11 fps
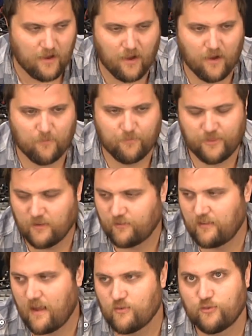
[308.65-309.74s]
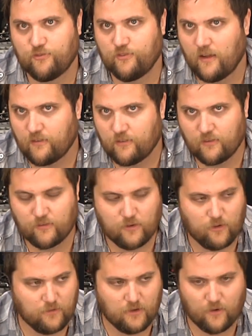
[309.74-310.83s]
The Savage Flux is,
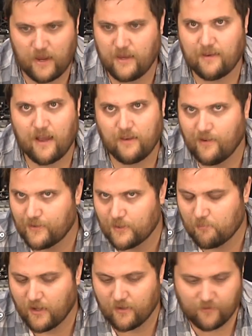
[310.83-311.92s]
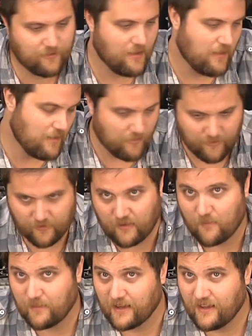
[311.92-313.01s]
$800-900. This
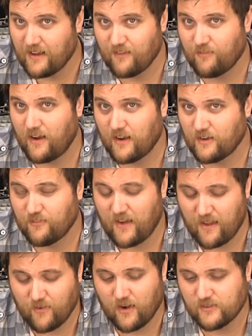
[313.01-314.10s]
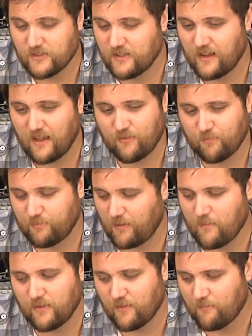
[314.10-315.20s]
coming in at under 500, it's
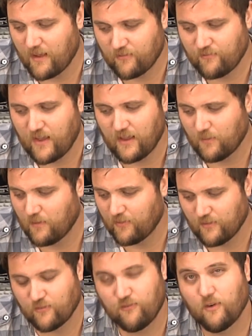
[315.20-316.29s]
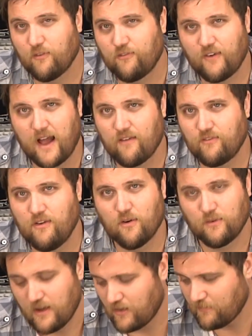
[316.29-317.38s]
probably the best value out there. Full 5, no
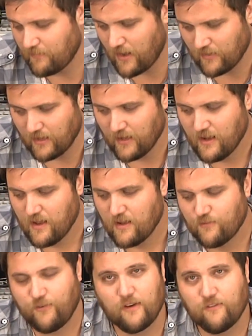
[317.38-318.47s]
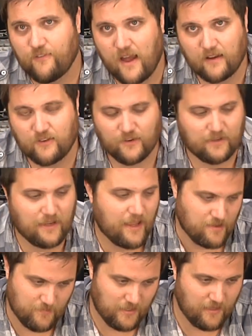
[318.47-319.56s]
doubt about it. Fun factor, again,
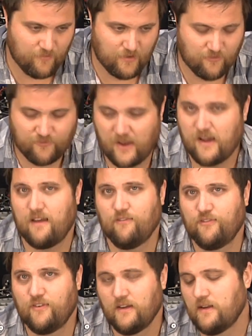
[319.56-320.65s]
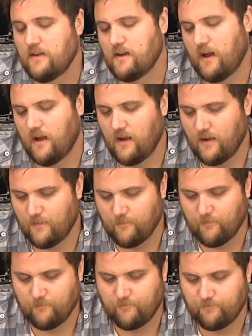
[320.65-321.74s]
I'm going to give it a 5. No,
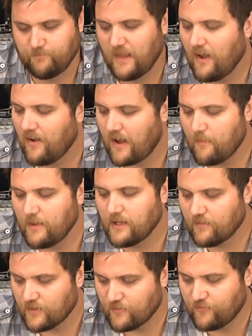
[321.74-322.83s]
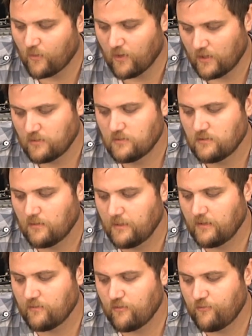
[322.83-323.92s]
I'm going to give it a 4. I'm going to
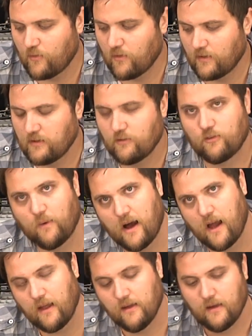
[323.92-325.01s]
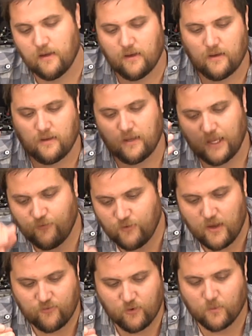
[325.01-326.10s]
give it a 4, and here's why. If you
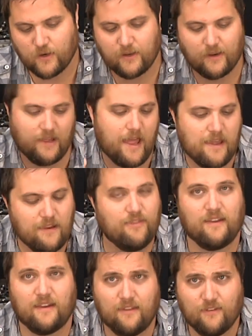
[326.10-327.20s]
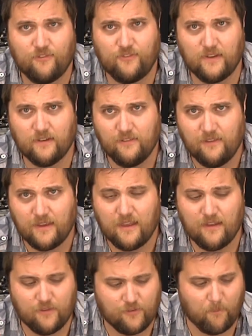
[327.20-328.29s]
have to work on anything in the field,
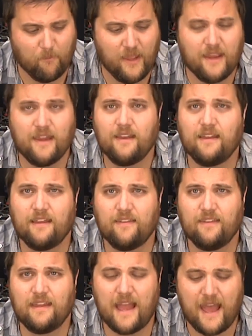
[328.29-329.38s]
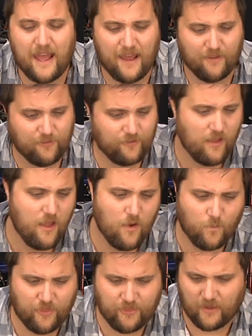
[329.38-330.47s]
it is a pain in the ass
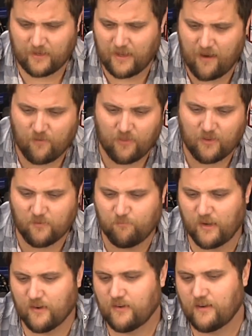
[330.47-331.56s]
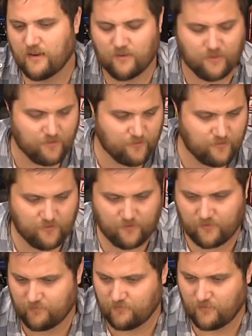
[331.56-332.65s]
with like everything buried under
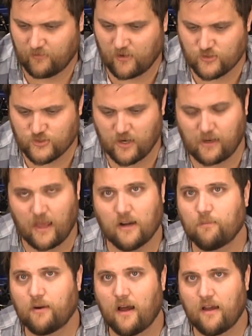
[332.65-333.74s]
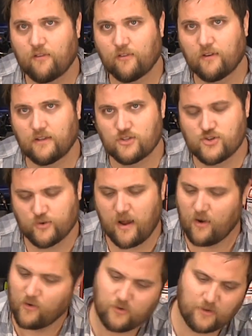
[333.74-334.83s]
this Star Trek Enterprise looking
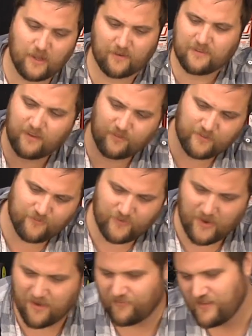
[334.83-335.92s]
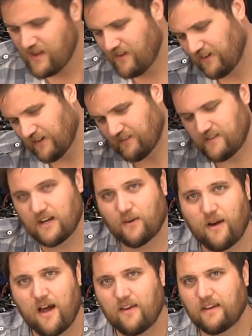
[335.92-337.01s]
shroud. You got to take stuff off. You got to dig
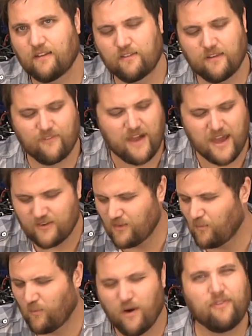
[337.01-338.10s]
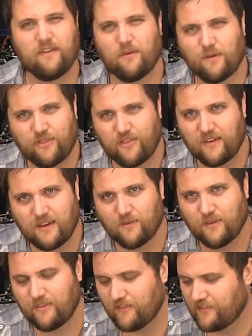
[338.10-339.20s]
around to get stuff. I don't know what they were thinking
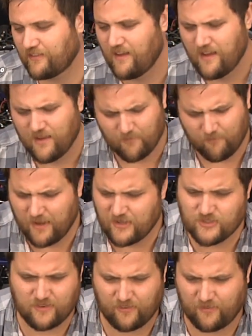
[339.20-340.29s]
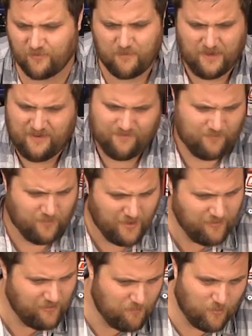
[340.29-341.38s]
with this. What
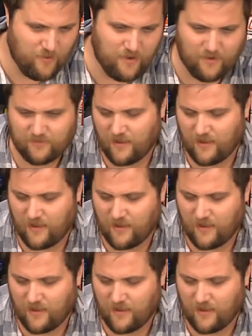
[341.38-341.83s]
is the point?